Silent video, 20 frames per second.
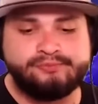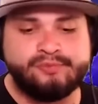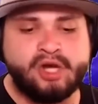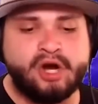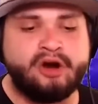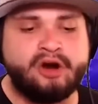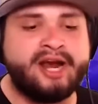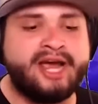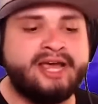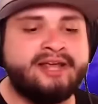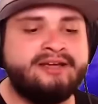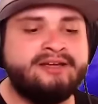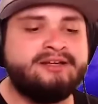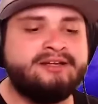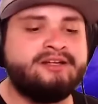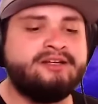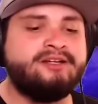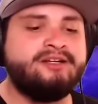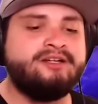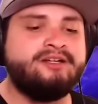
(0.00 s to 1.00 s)
All right.
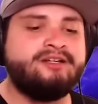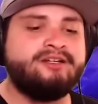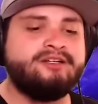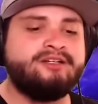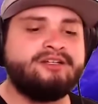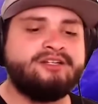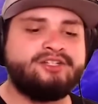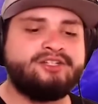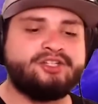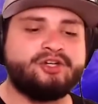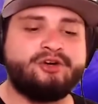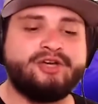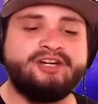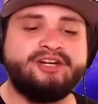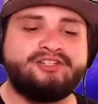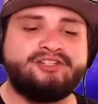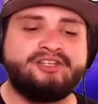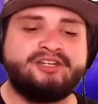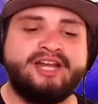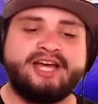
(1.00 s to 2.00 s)
So
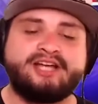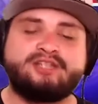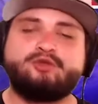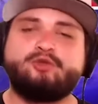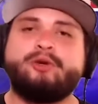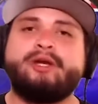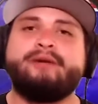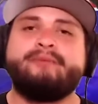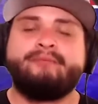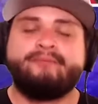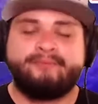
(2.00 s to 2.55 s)
here's the next one.